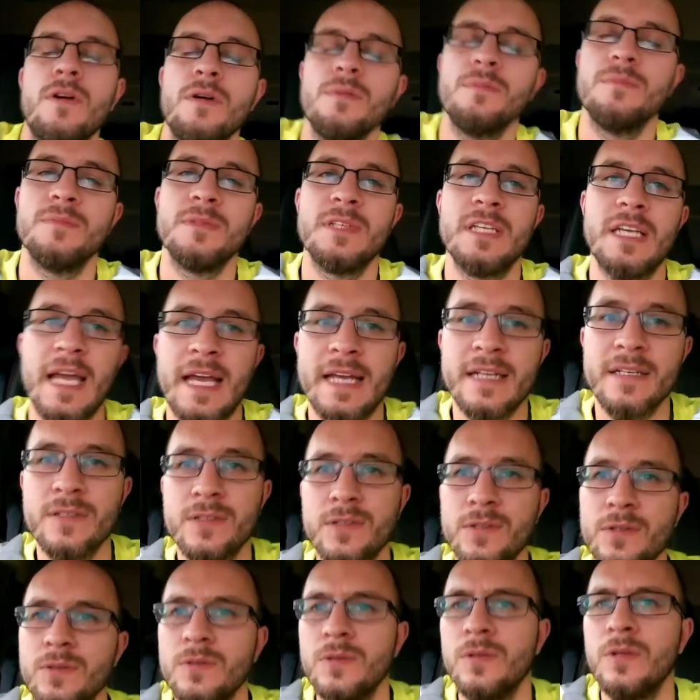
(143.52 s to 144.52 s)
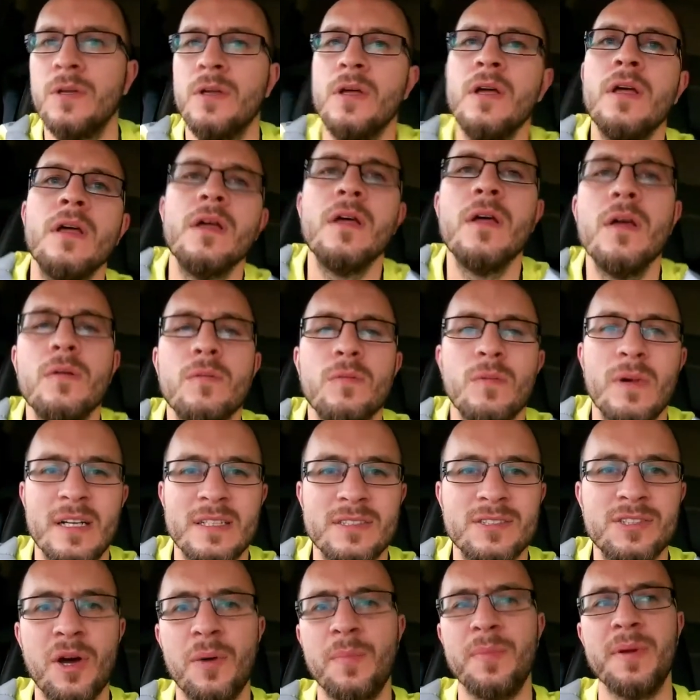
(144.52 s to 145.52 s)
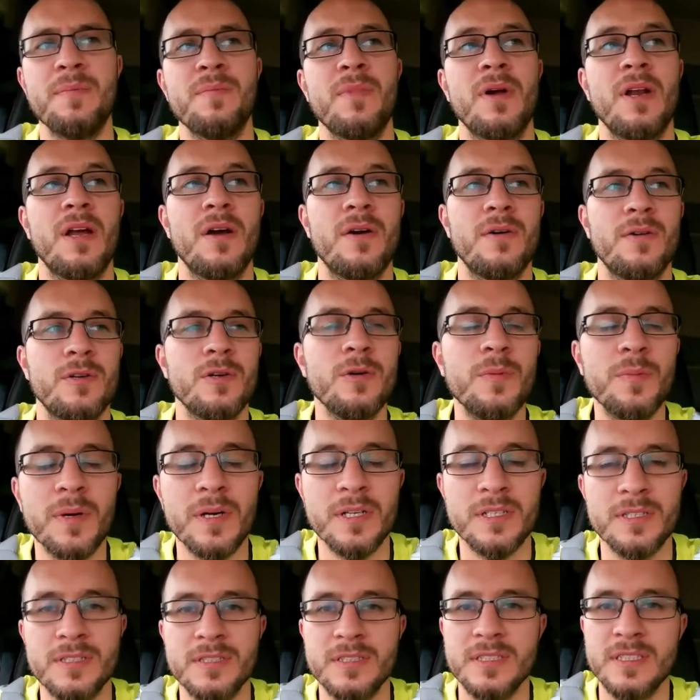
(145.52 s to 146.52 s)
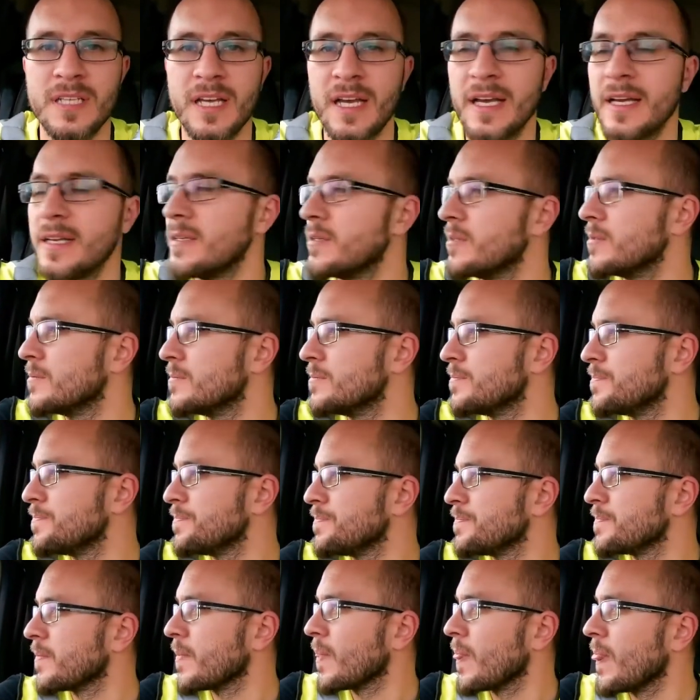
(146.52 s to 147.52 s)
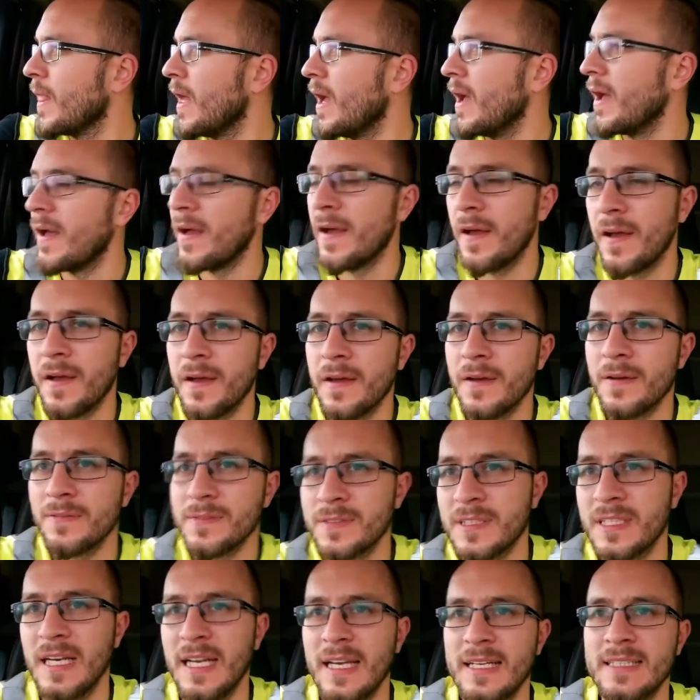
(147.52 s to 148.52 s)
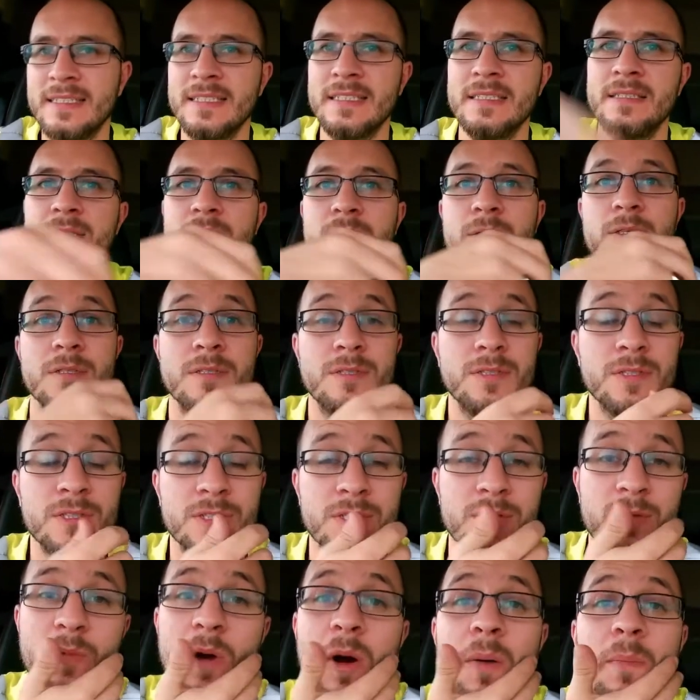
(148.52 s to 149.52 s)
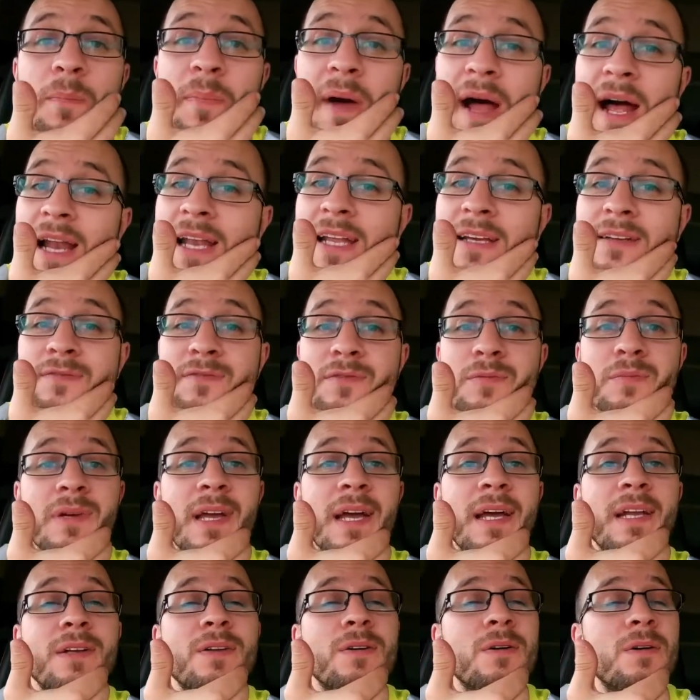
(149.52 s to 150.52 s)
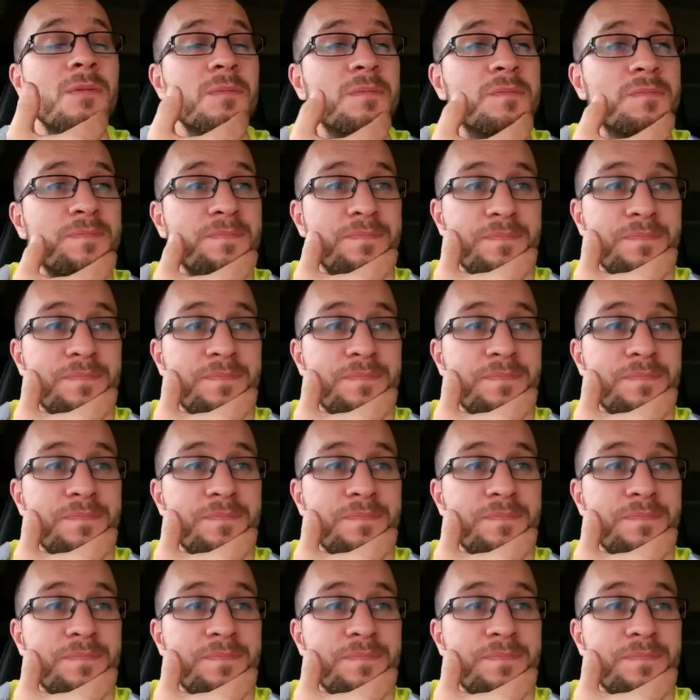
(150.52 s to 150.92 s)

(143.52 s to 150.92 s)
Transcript: from Kendal. Well, topping my load up I should say. I've collected just the one pallet from Kendal,